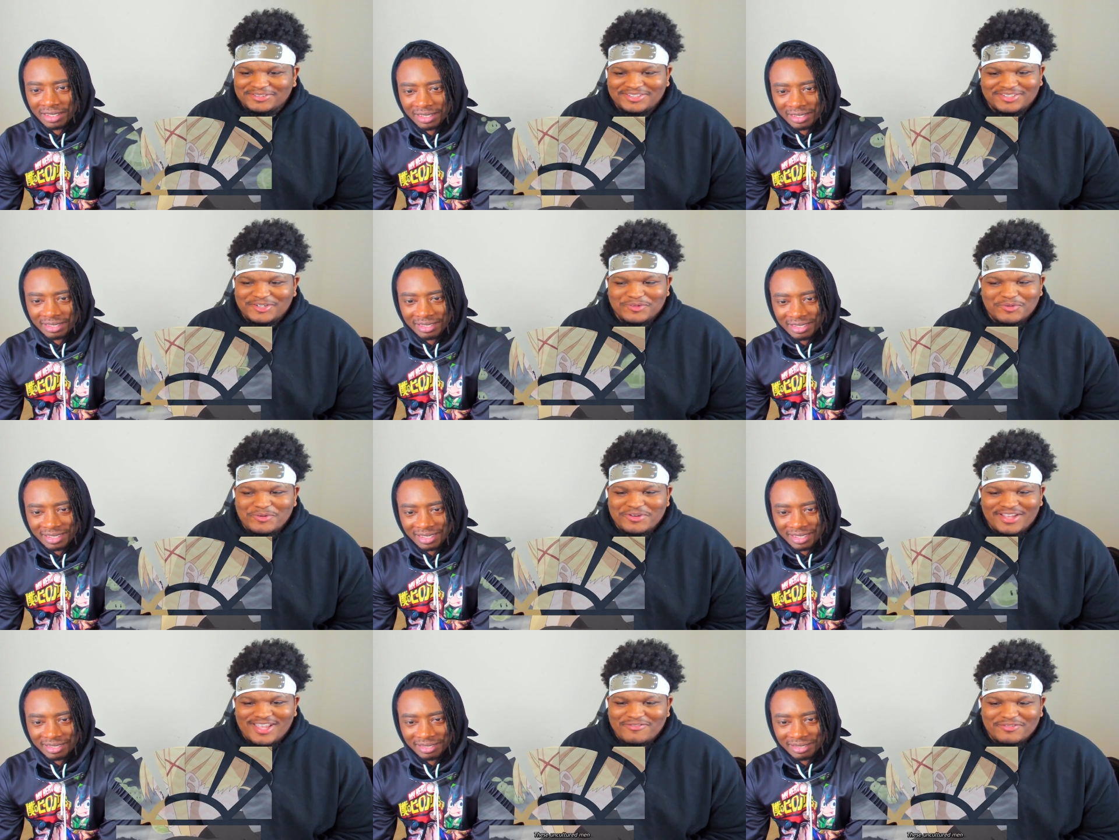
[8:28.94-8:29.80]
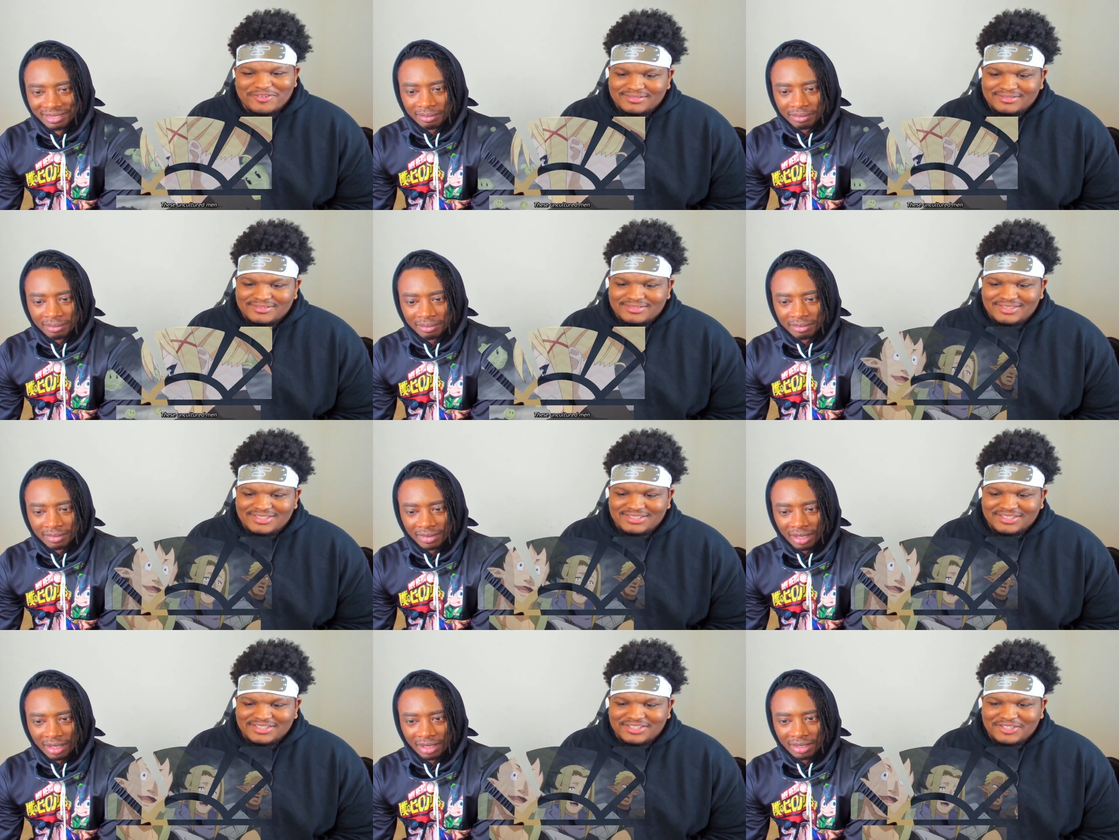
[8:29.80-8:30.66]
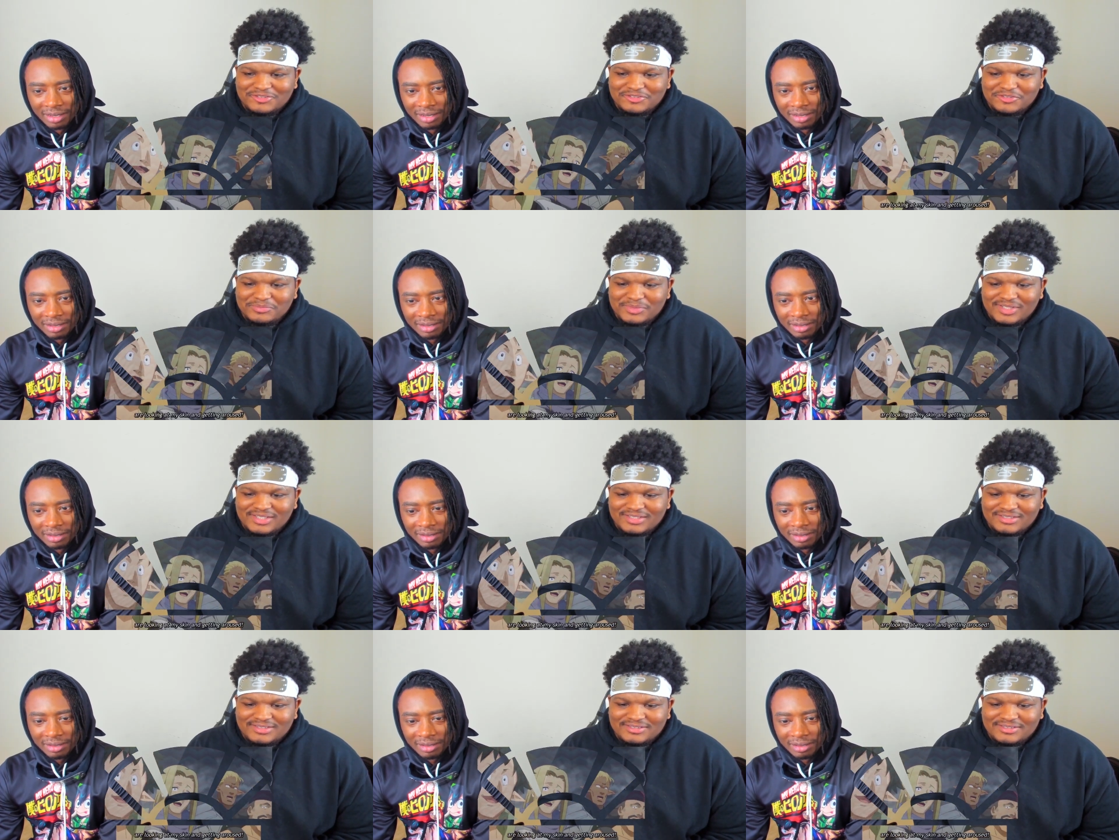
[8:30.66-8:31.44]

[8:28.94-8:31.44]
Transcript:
Speaker 1: your heroic efforts. These uncultured men.